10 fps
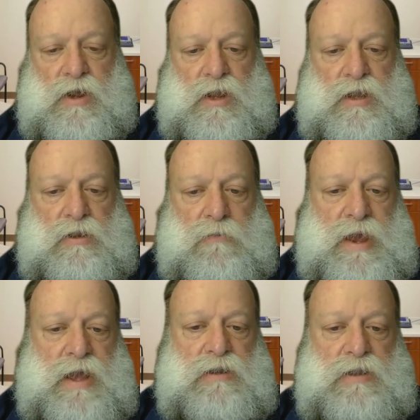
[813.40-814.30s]
And then you
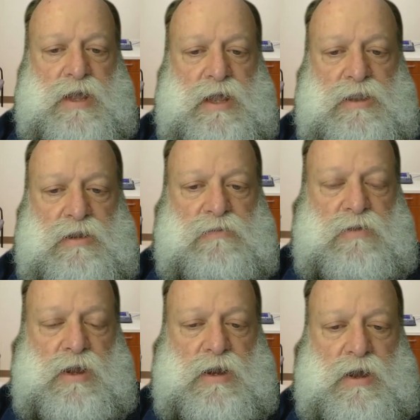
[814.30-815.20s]
add to that things
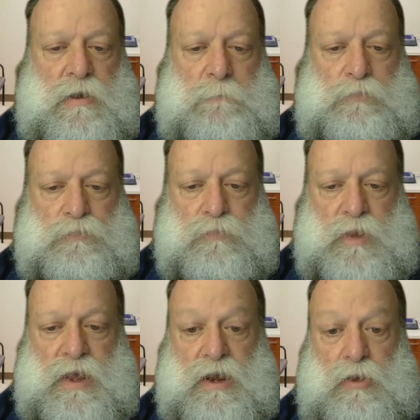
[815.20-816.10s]
like
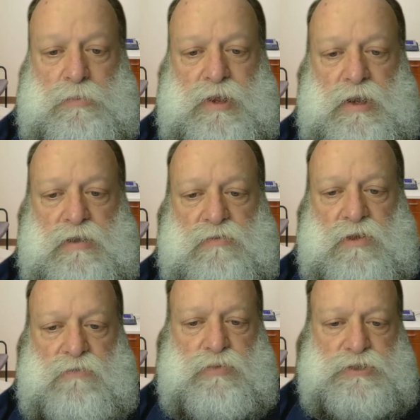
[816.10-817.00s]
NLP and
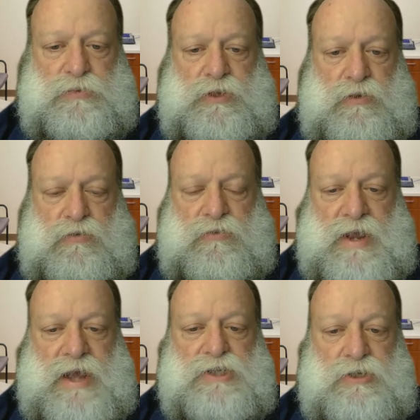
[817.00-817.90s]
stuff, which we use
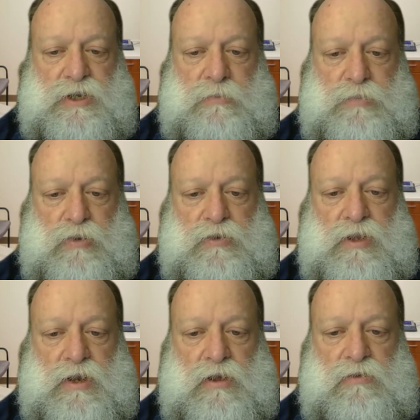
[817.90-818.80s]
naturally to build
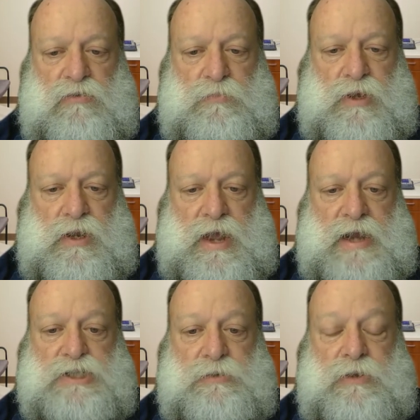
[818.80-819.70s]
the notes, but
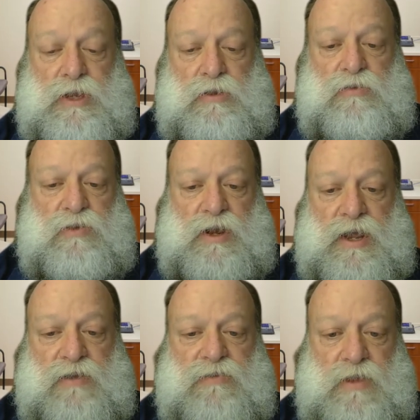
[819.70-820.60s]
actually we can use it
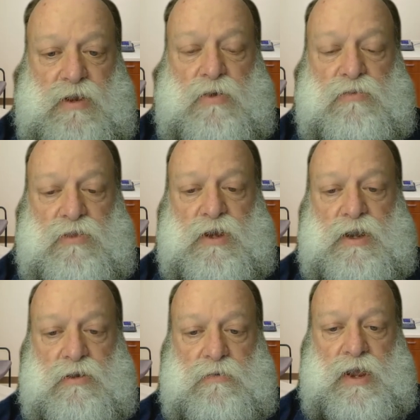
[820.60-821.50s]
against the notes that
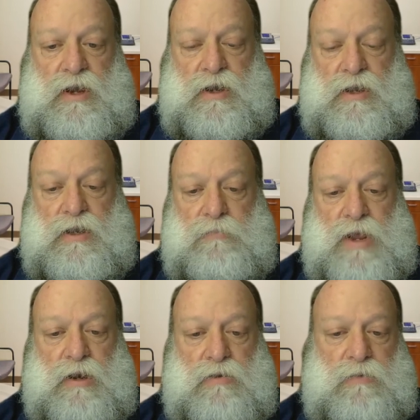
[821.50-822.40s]
get created in the
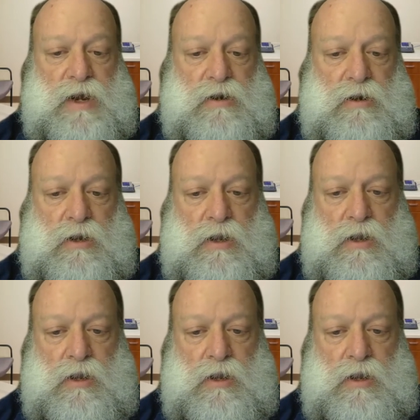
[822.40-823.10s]
medical record.